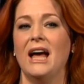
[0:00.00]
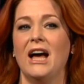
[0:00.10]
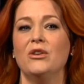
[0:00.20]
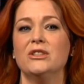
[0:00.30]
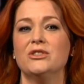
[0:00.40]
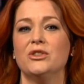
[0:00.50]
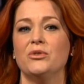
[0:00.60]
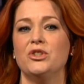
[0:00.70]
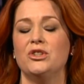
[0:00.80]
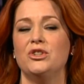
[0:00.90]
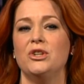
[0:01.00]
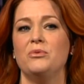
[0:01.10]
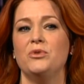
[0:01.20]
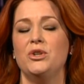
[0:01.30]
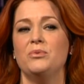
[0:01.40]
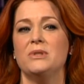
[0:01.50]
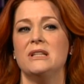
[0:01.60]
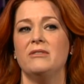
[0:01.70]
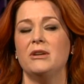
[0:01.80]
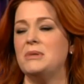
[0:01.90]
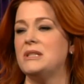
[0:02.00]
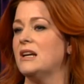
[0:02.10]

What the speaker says: And also, she was living